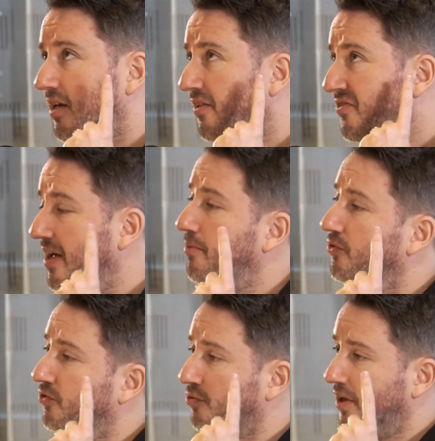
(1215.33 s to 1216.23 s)
it
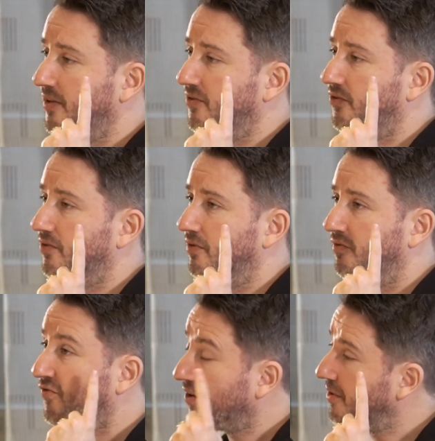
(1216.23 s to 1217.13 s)
demonstrates
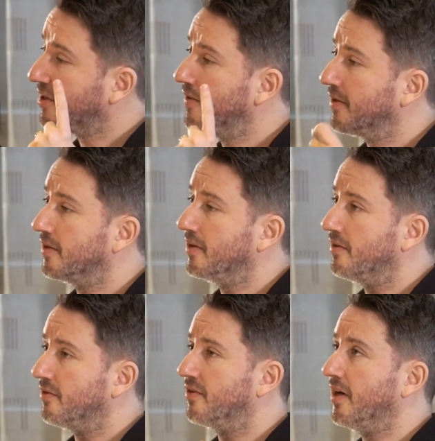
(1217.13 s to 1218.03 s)
very
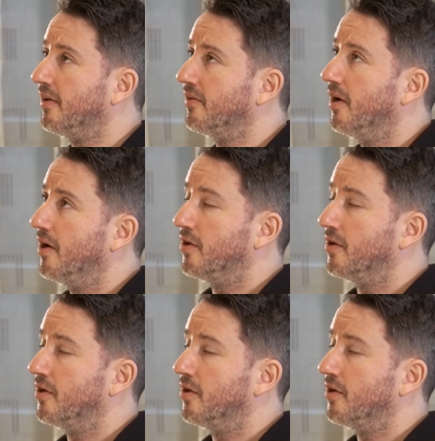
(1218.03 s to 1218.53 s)
clearly that